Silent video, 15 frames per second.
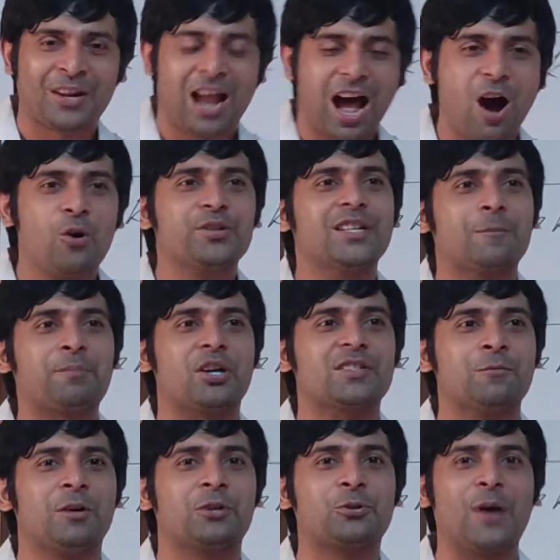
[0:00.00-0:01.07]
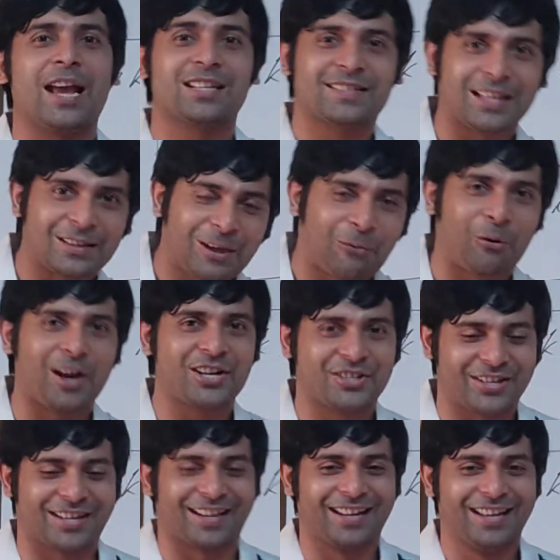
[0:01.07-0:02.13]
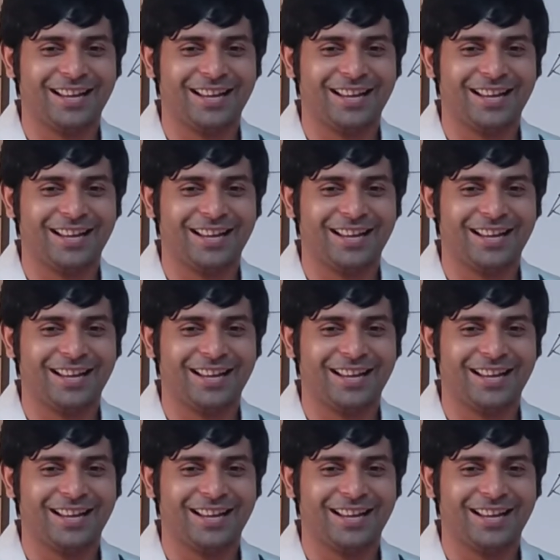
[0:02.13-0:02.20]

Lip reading: How is it possible to answer the question?